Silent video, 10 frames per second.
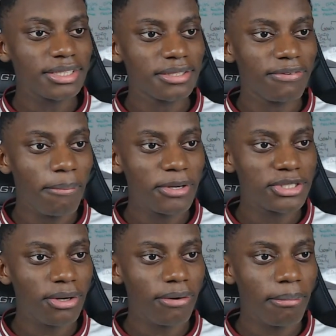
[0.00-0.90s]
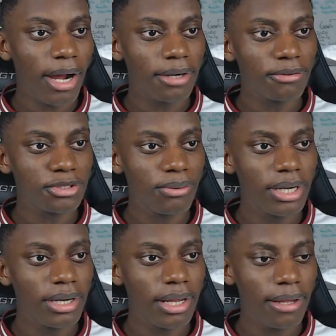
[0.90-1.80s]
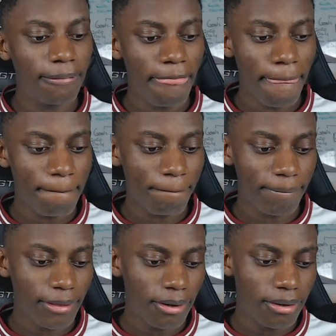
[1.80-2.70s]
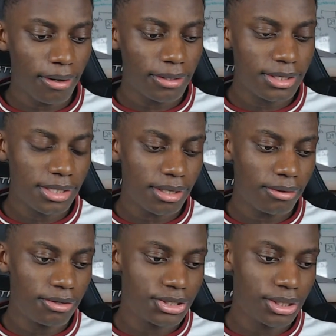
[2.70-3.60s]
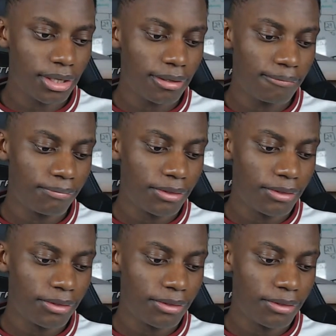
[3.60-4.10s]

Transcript: Fabrizio Romano tweeted it. Are you sure?